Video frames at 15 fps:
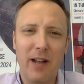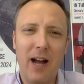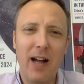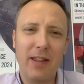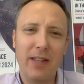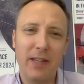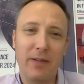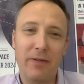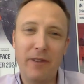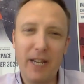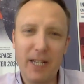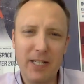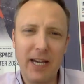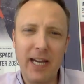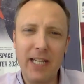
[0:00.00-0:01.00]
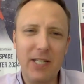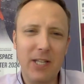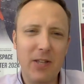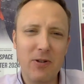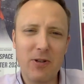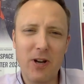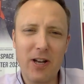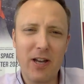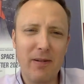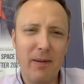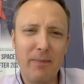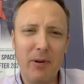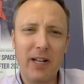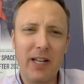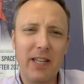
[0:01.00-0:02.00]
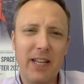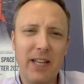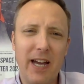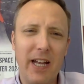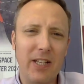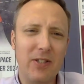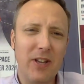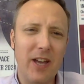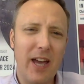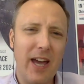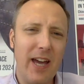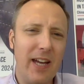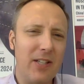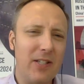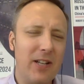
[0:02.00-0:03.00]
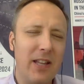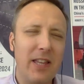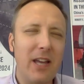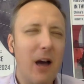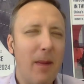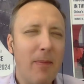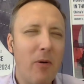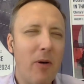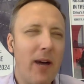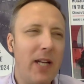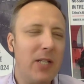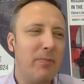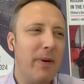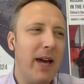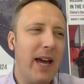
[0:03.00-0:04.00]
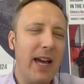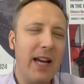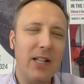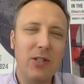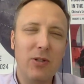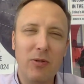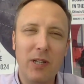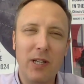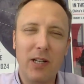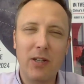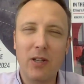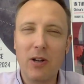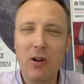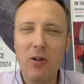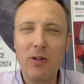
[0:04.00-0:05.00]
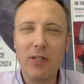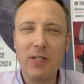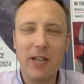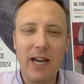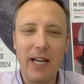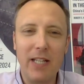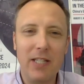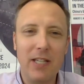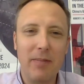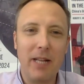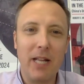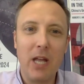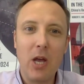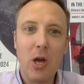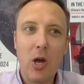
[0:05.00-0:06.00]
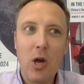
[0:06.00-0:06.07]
not the fixed sites that they're talking about putting in the United States, not the upgrades made to the current sites. I mean,